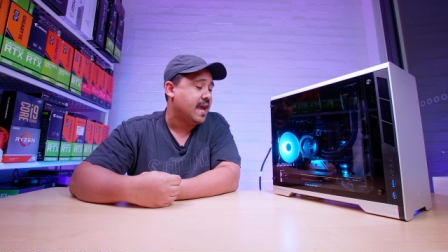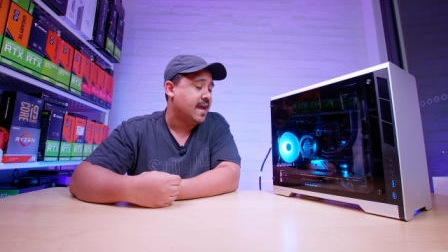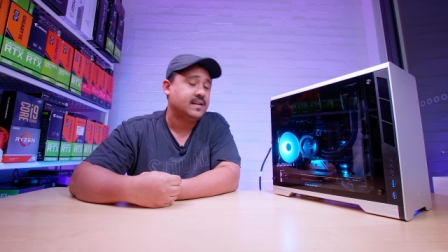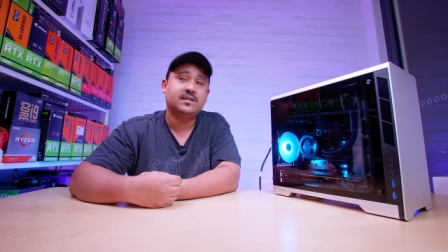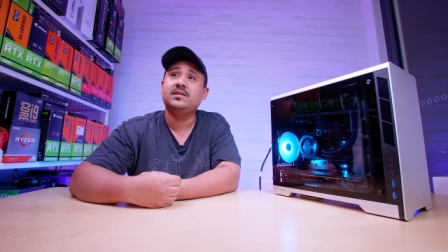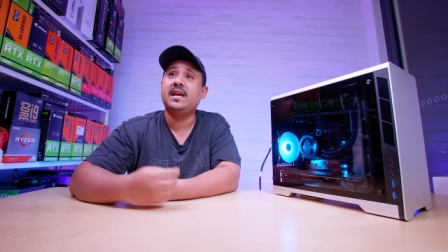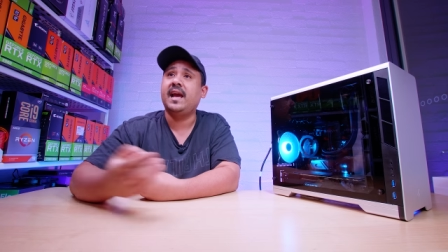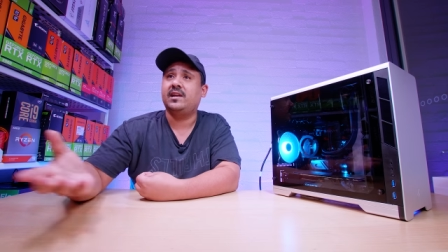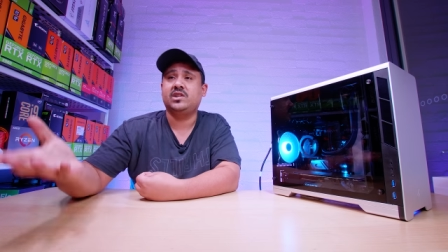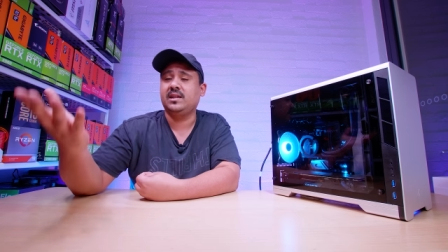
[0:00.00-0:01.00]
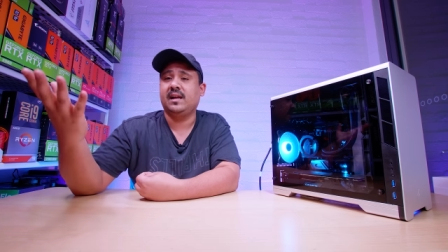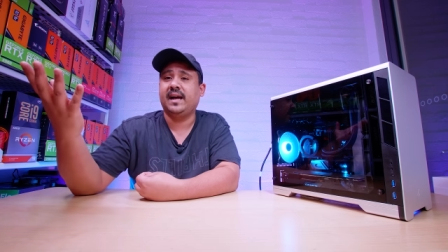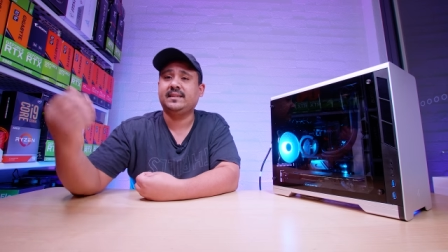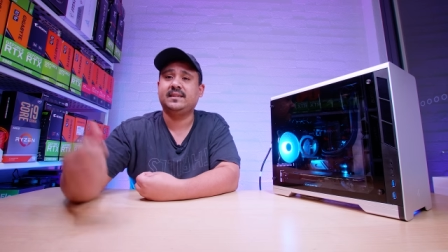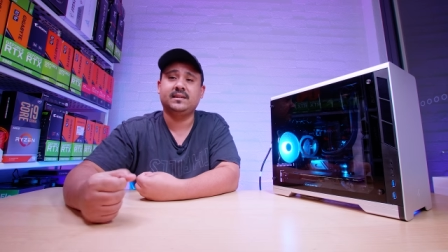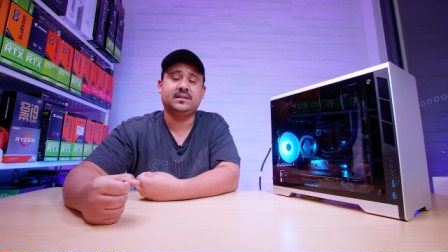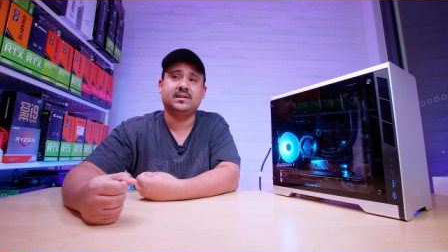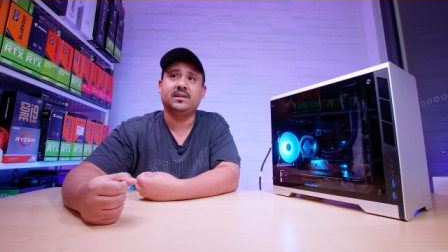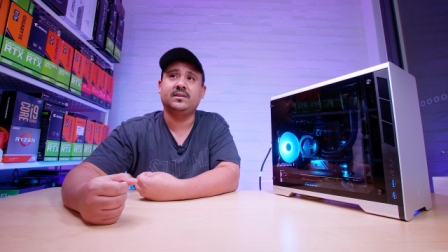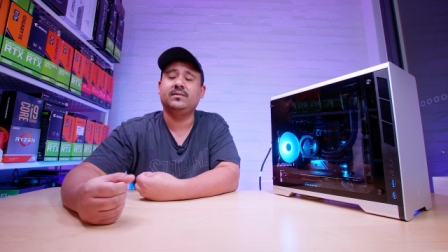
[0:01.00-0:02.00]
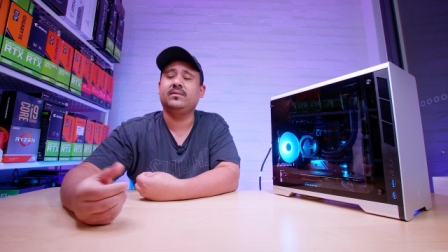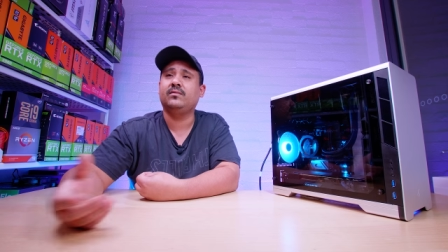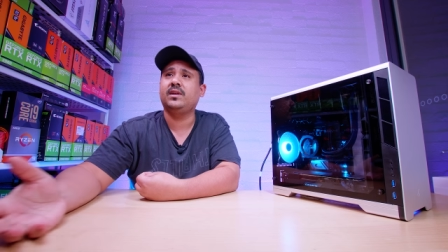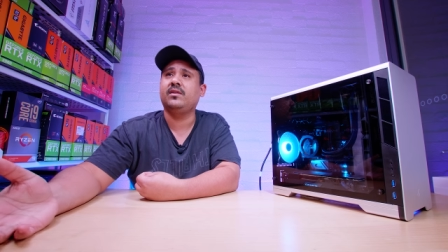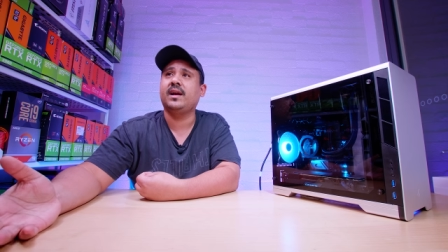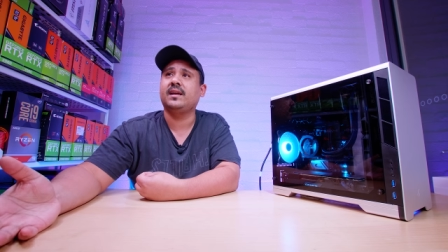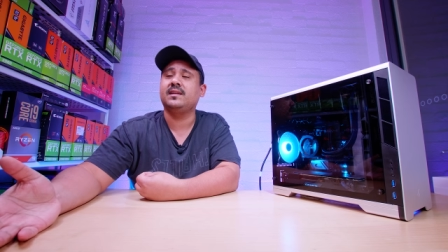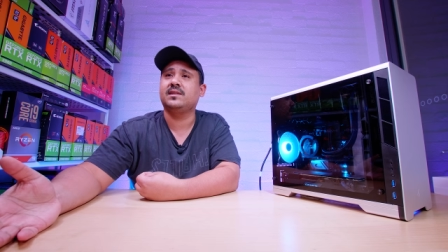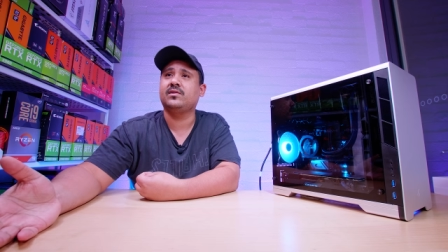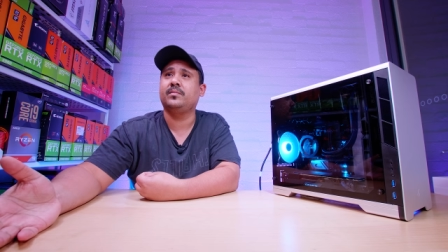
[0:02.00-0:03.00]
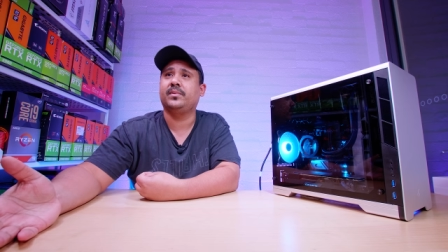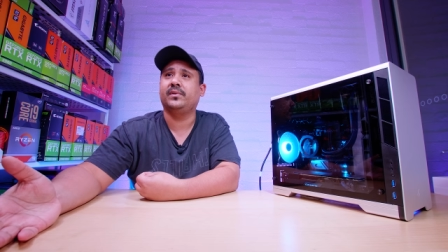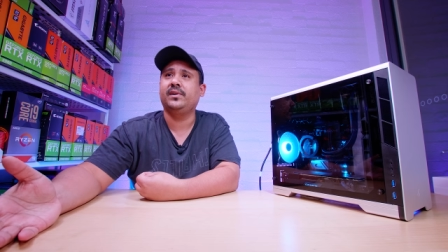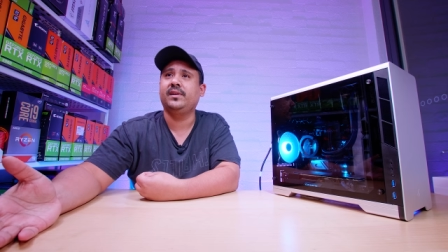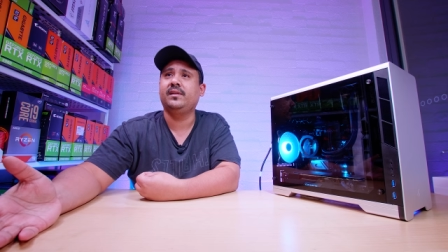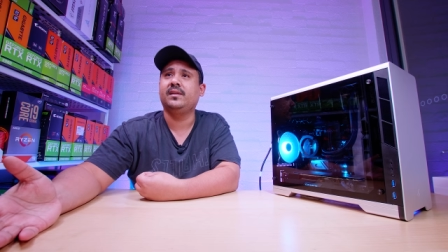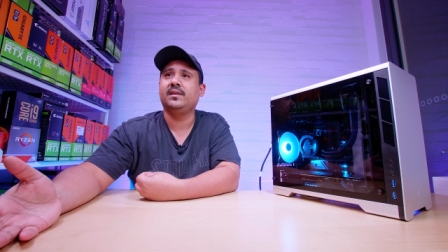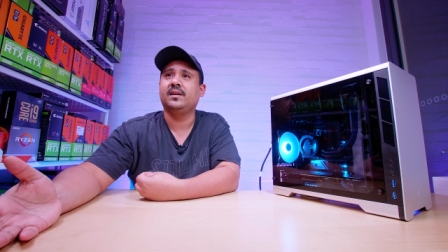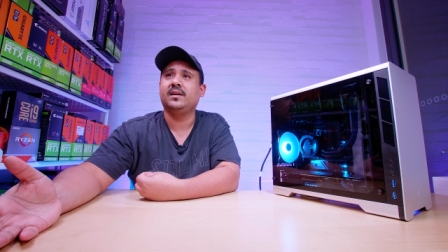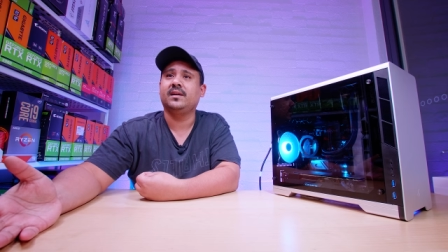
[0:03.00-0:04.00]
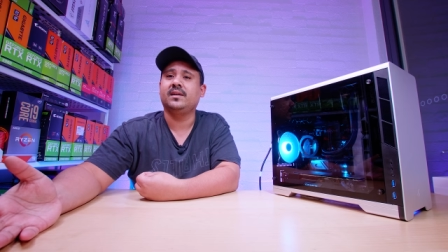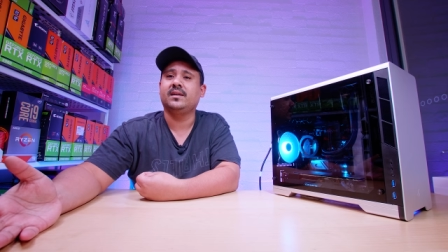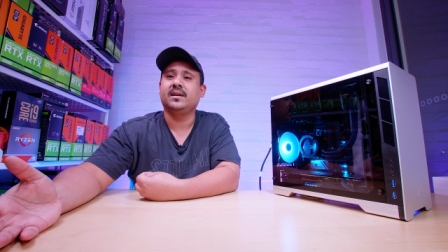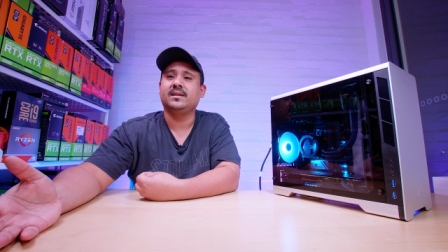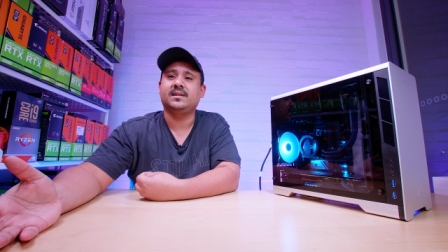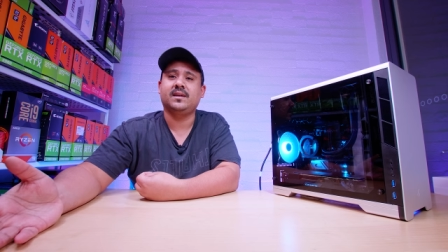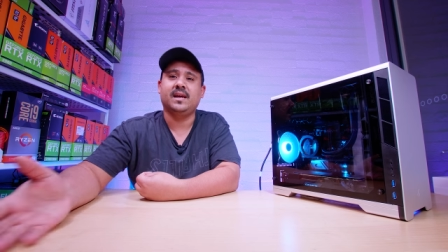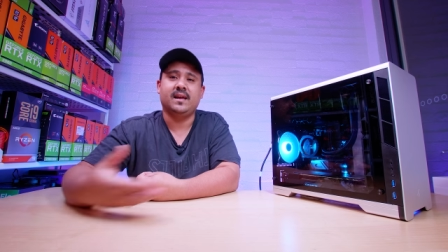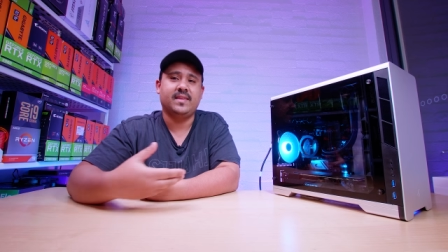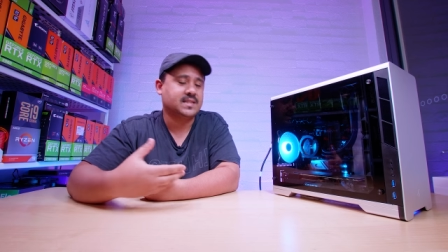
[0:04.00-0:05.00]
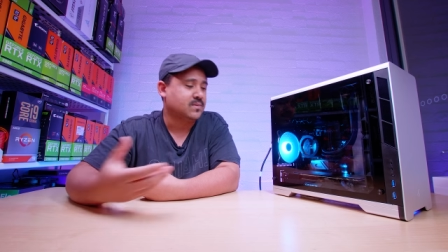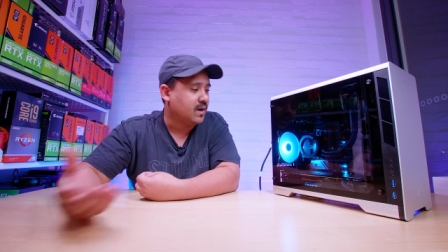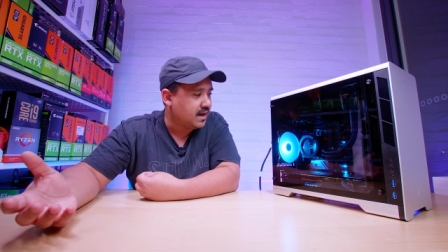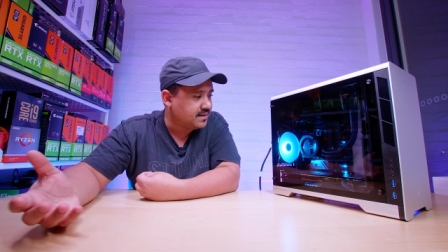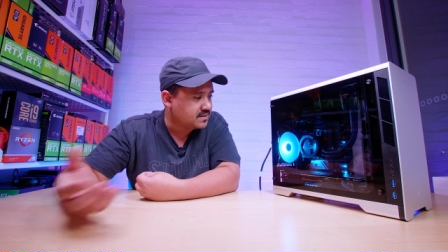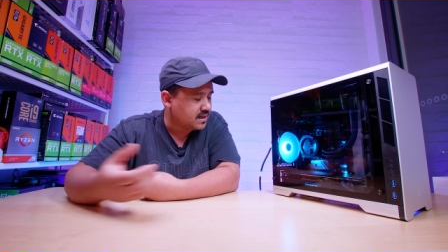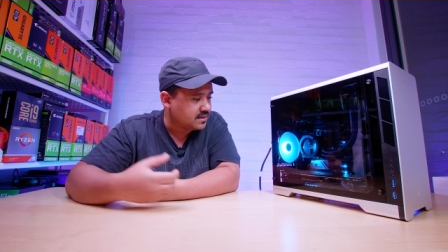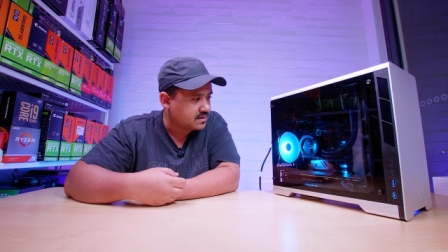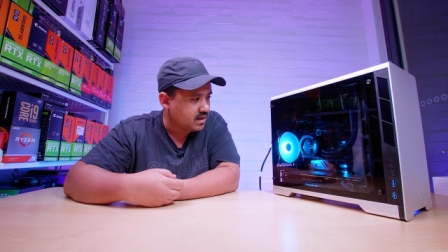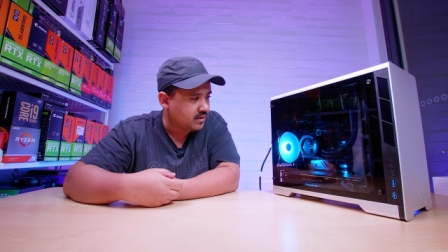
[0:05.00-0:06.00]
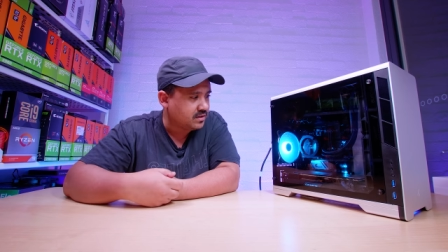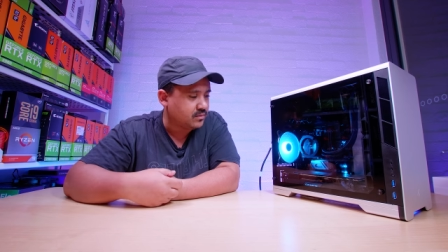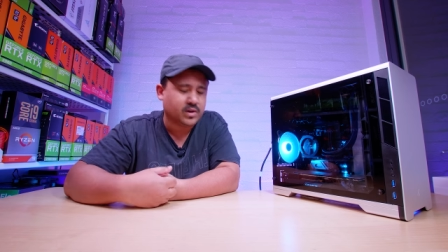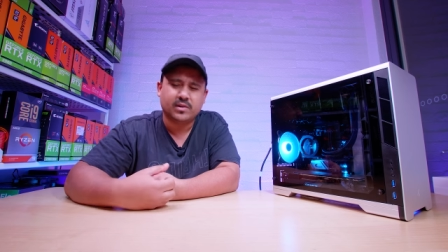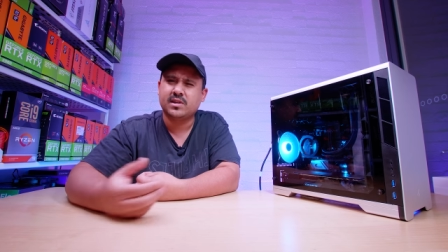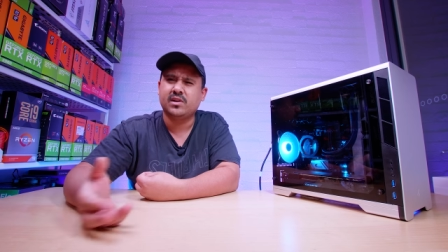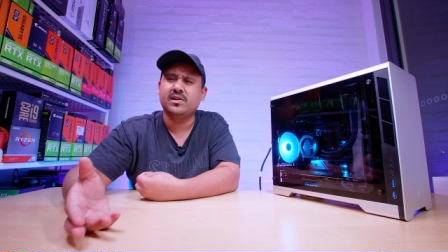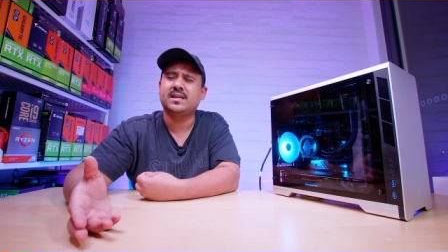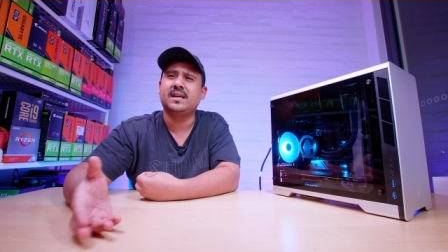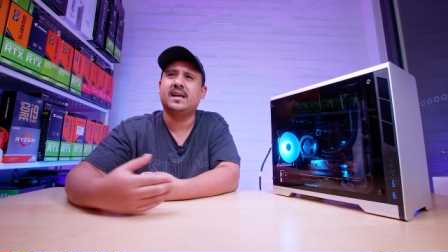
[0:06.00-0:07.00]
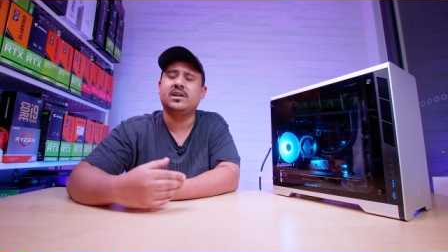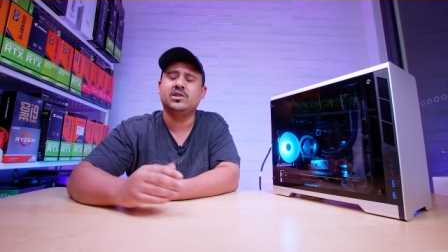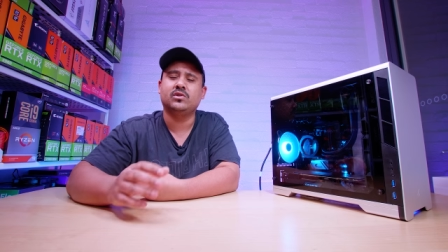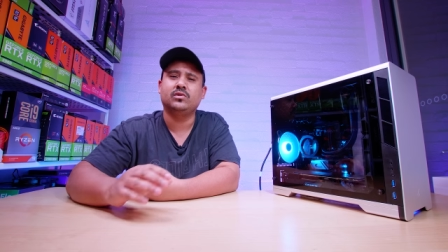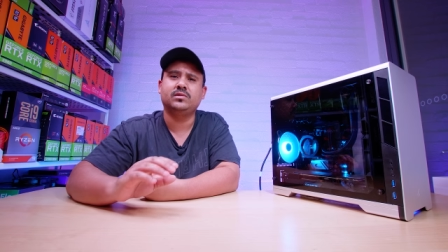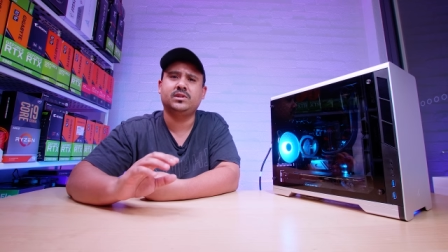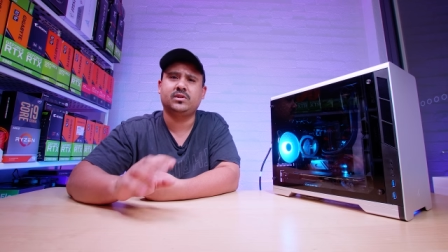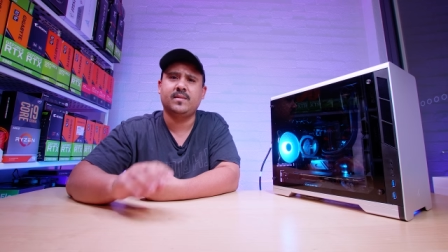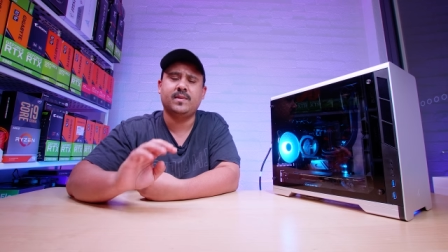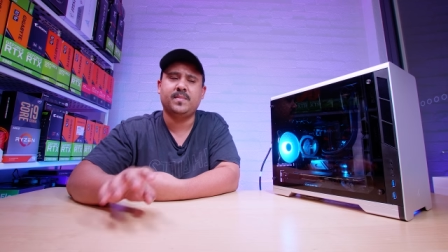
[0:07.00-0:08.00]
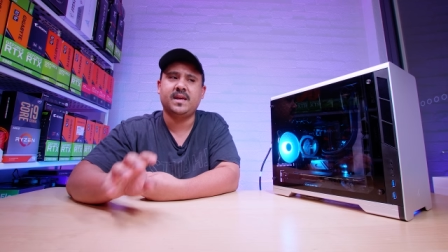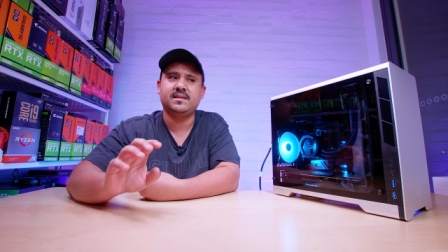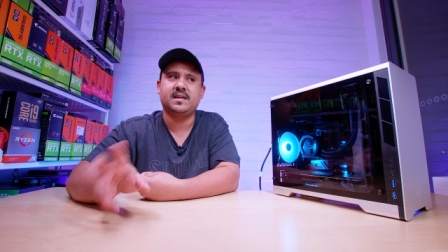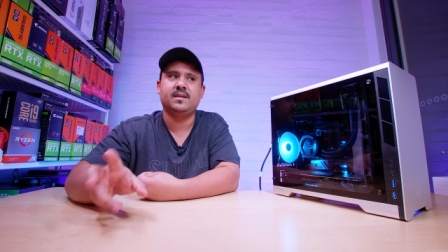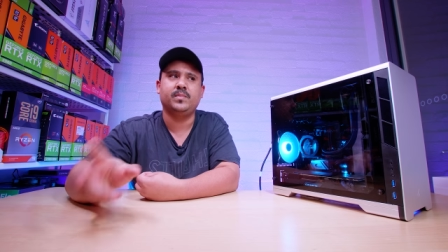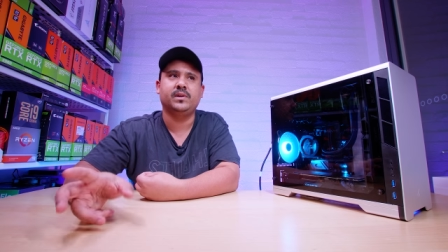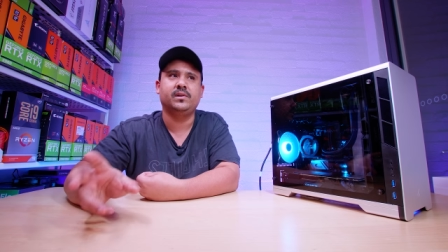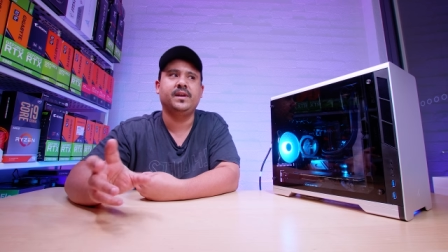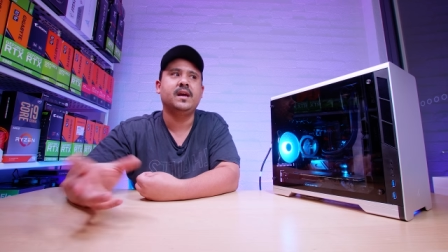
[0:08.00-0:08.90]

Yeah, and yeah, she likes it. So what do you reckon? Is it a good board? Hell yeah. So yeah, that's why I decided to go with it. We also used it in our dual streaming PC build.